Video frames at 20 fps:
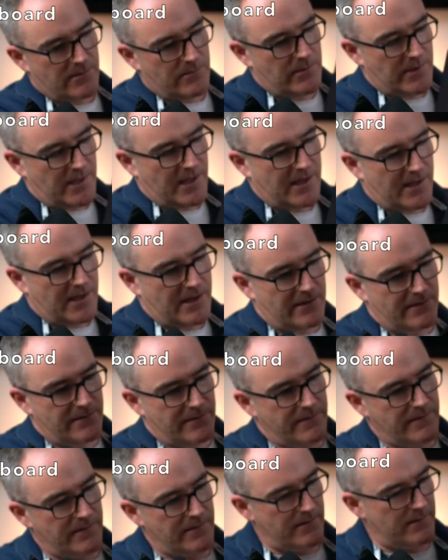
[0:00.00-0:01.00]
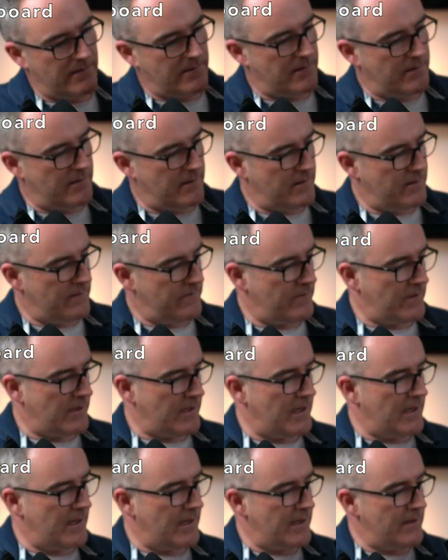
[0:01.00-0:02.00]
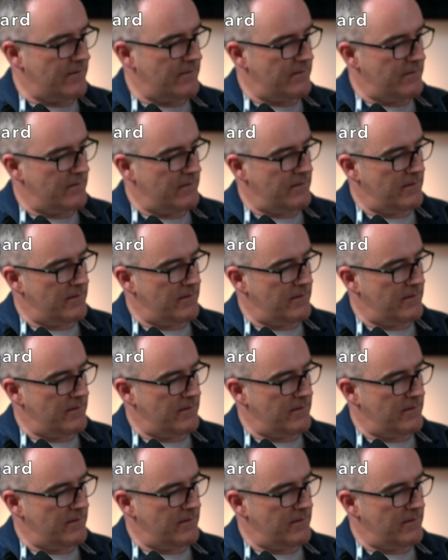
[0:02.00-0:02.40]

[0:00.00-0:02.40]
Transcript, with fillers: We have, uh, if I can get it out,